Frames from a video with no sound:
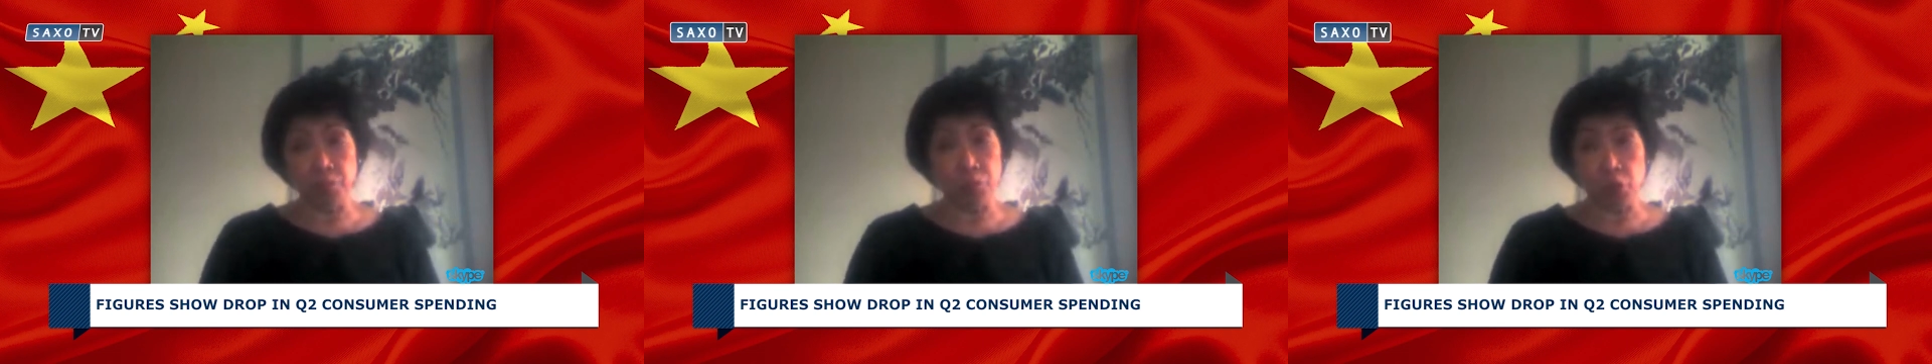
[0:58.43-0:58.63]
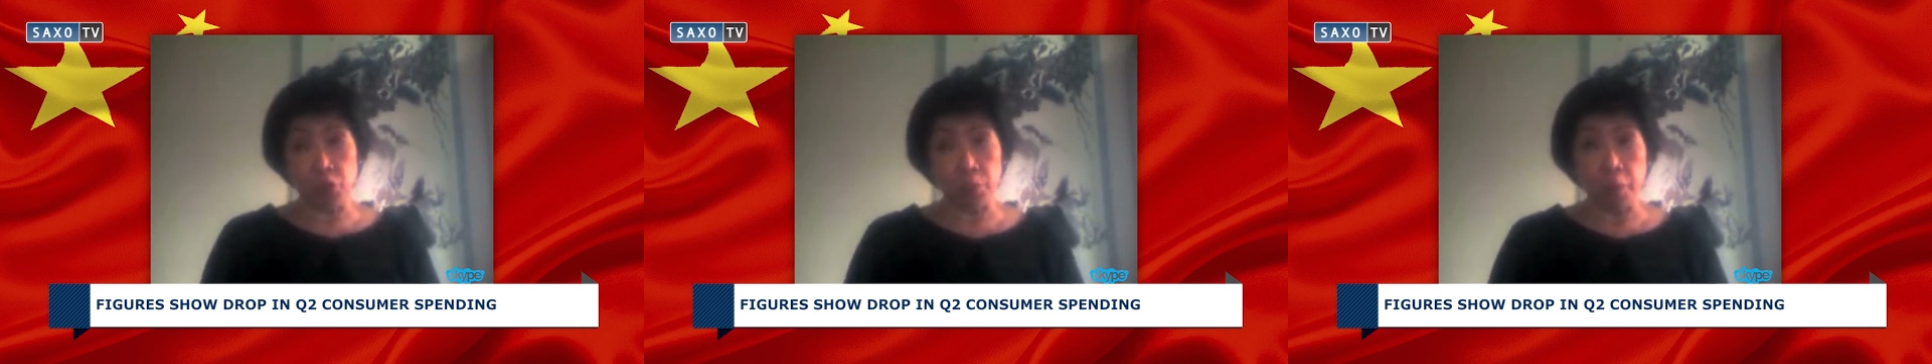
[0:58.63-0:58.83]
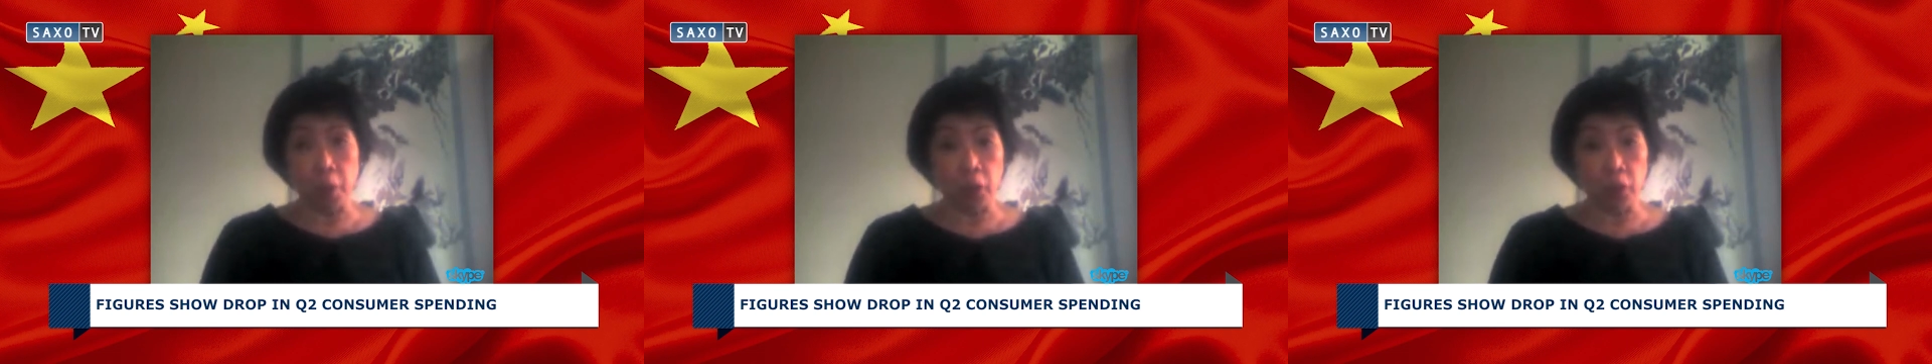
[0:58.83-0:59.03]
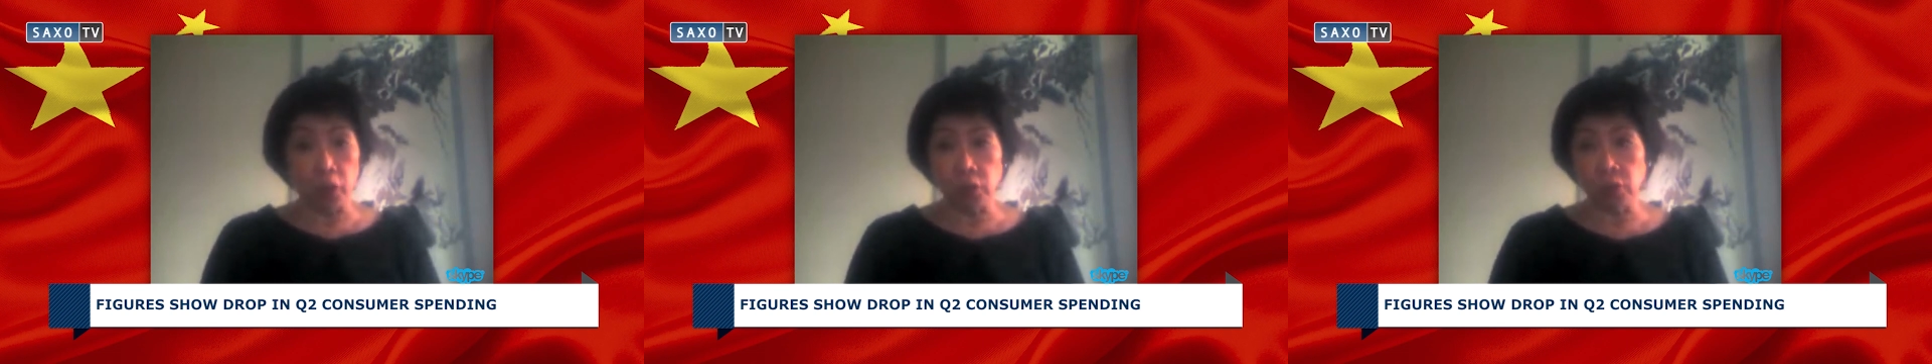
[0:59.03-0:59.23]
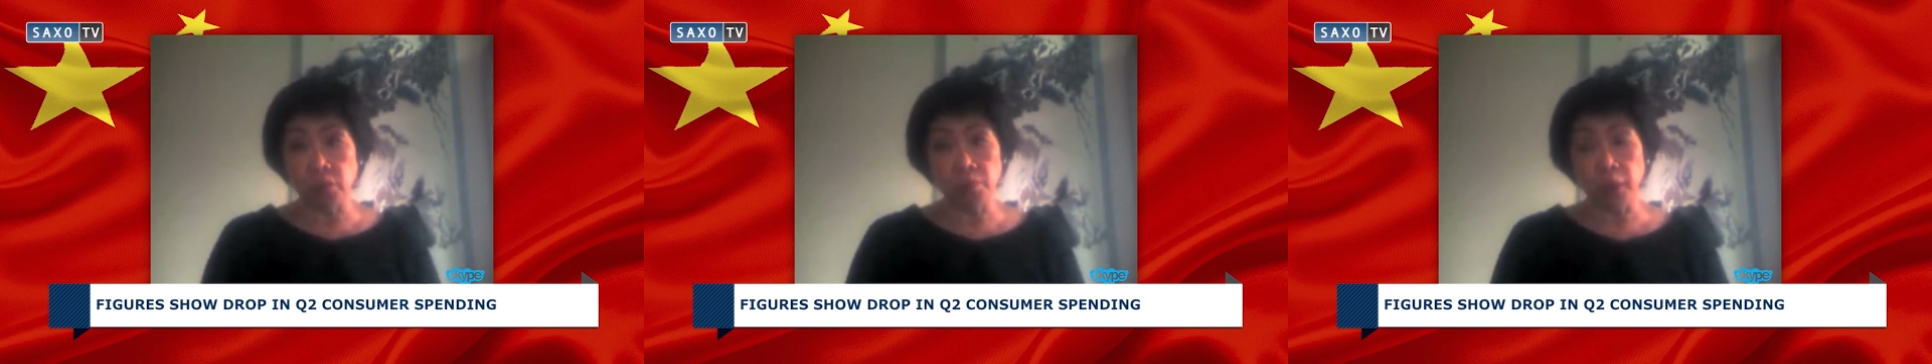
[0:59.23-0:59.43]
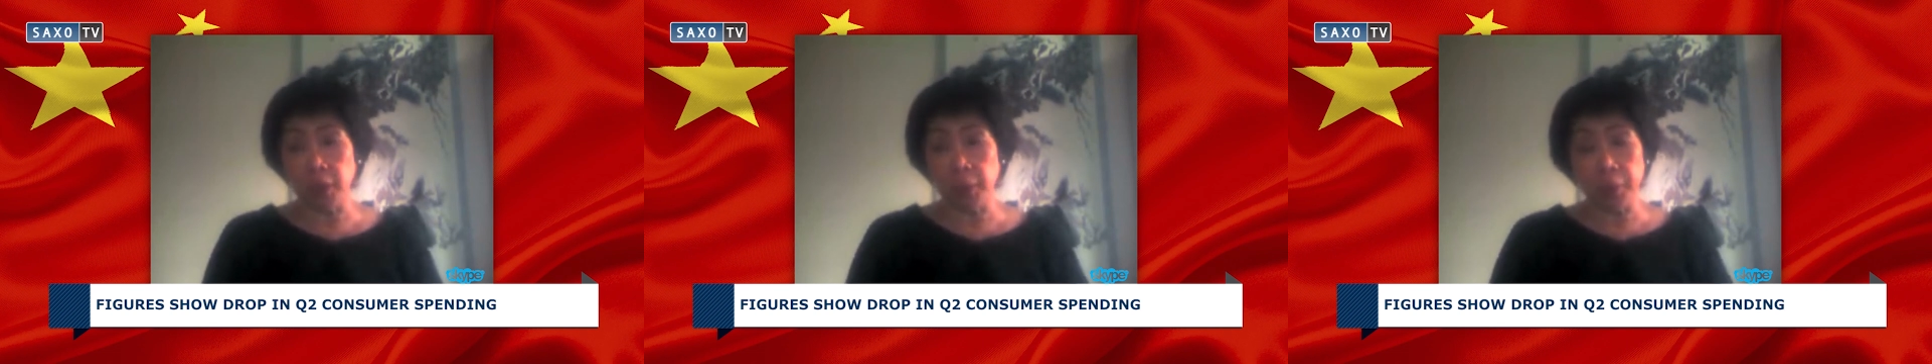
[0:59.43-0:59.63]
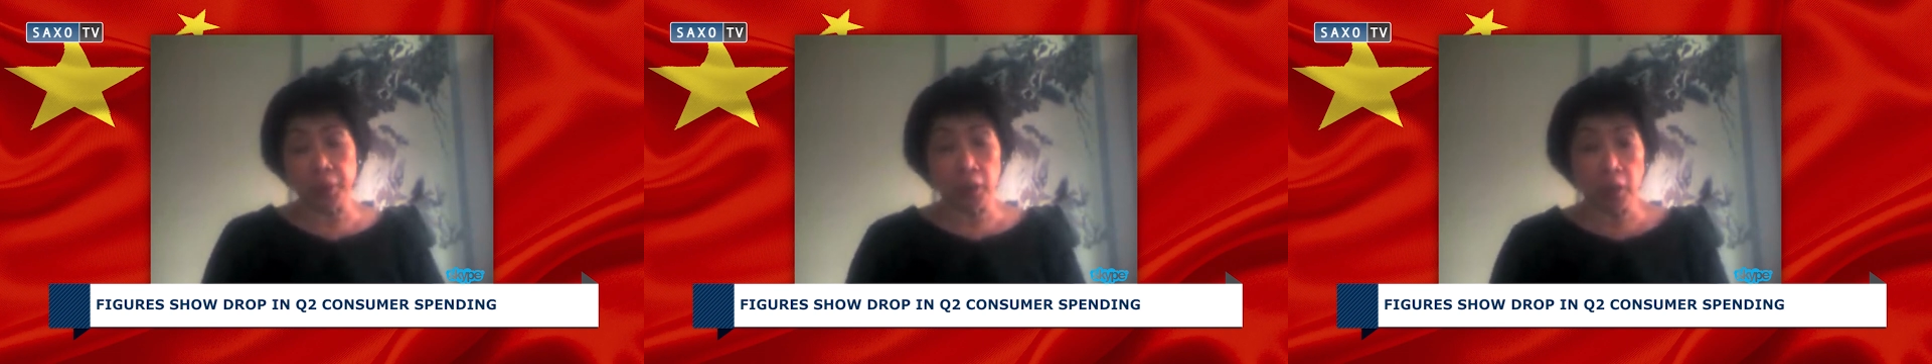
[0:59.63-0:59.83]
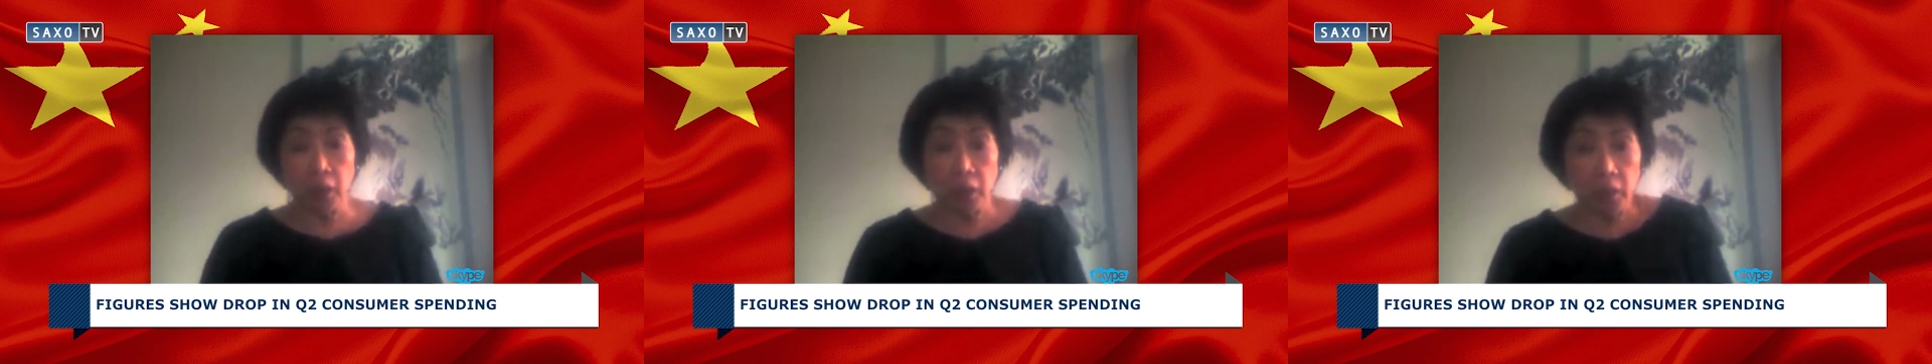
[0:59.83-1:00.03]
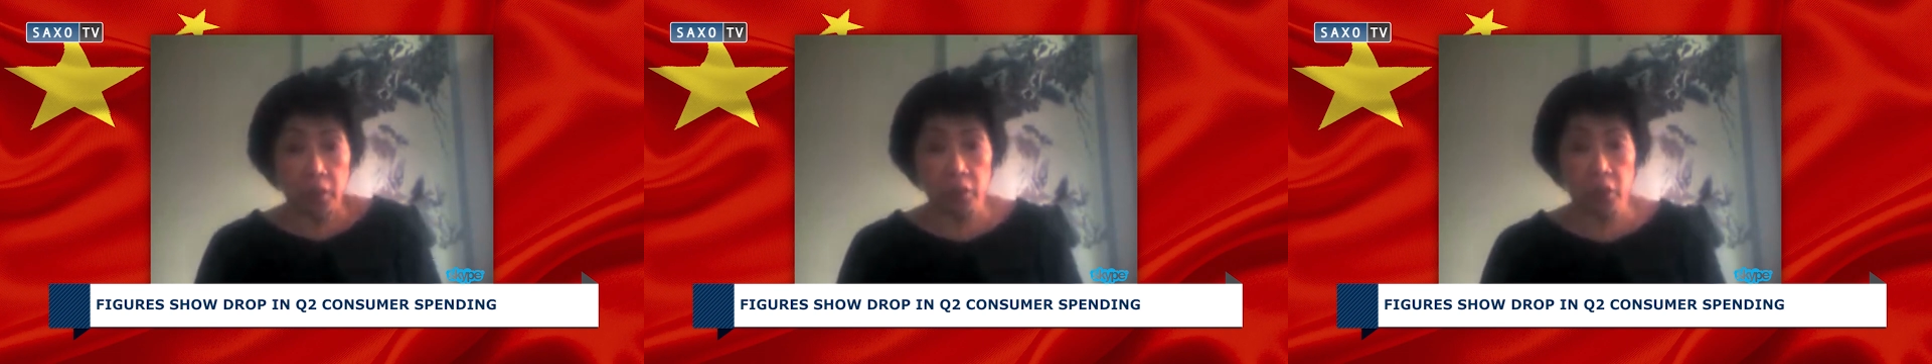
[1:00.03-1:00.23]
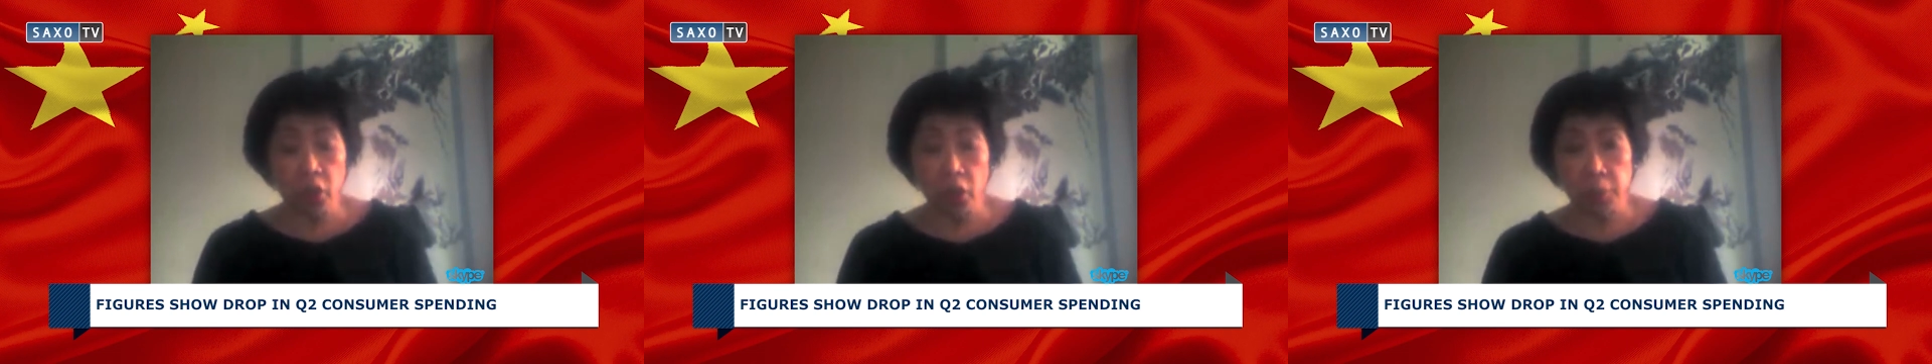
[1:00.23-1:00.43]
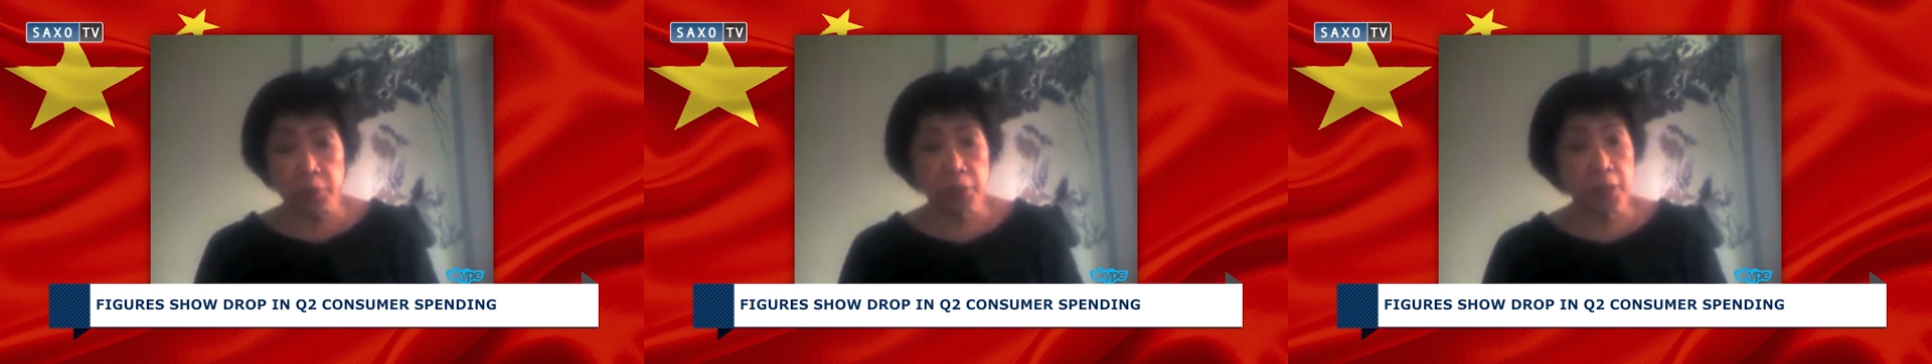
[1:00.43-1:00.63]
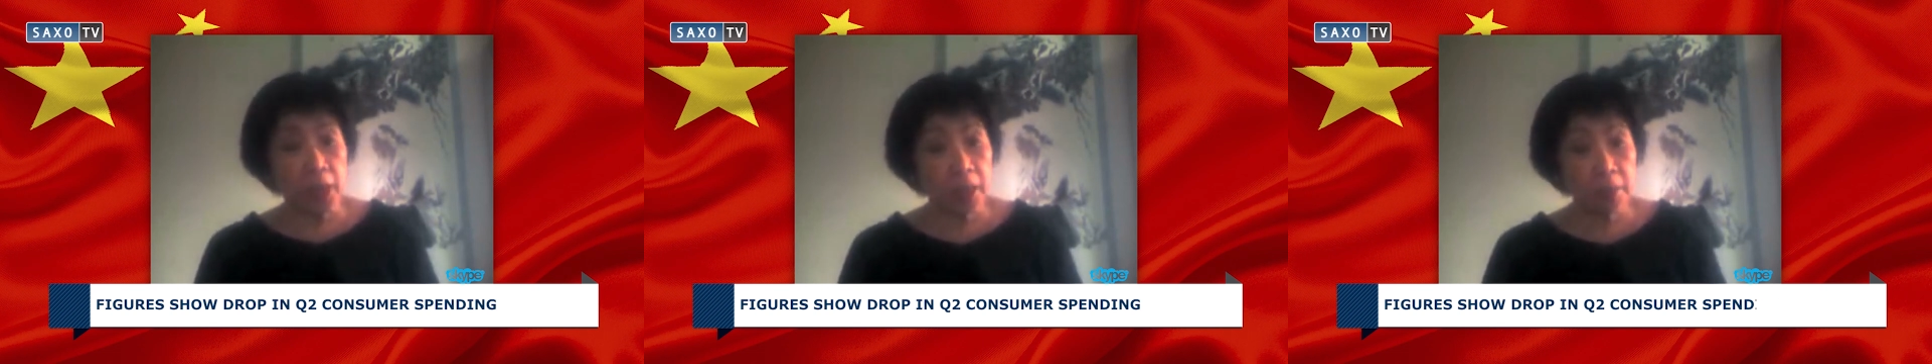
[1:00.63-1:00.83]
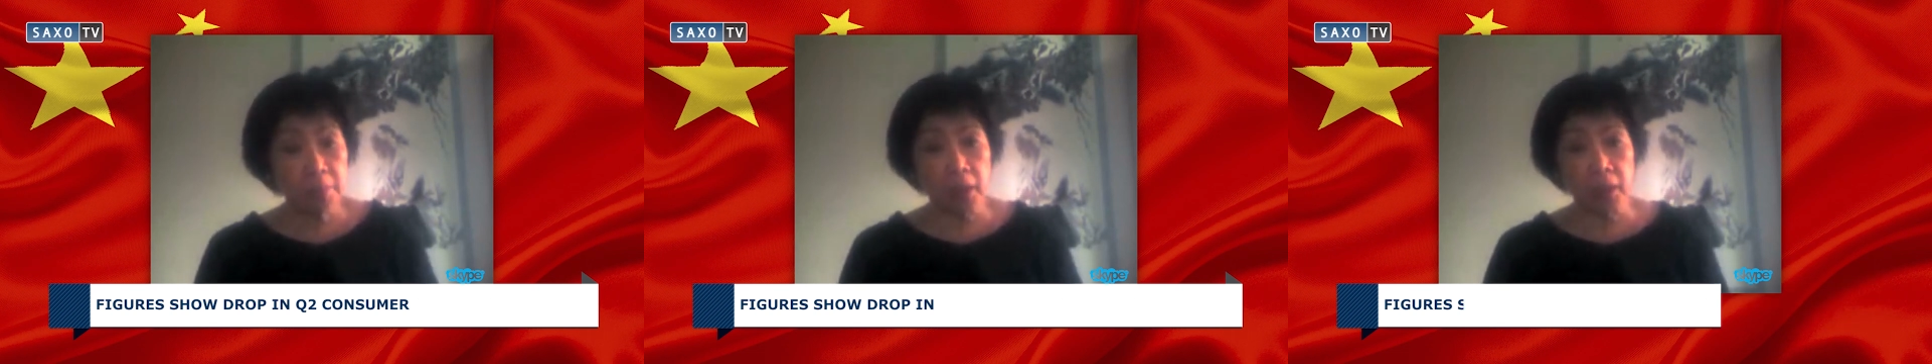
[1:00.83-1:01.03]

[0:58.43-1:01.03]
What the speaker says: to borrow maybe the curbside